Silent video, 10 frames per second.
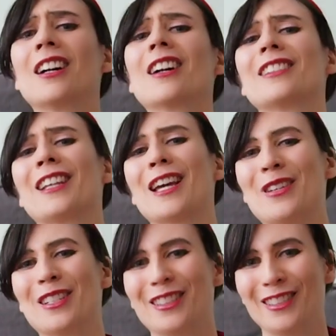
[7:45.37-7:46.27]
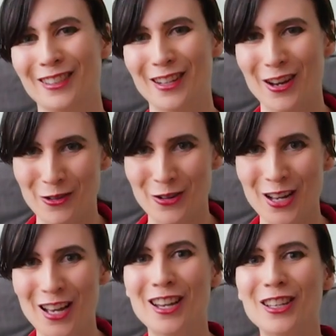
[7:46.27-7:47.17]
God damn it, no.
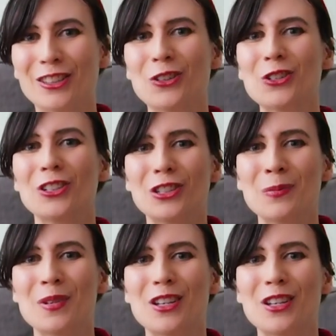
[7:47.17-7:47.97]
Socialism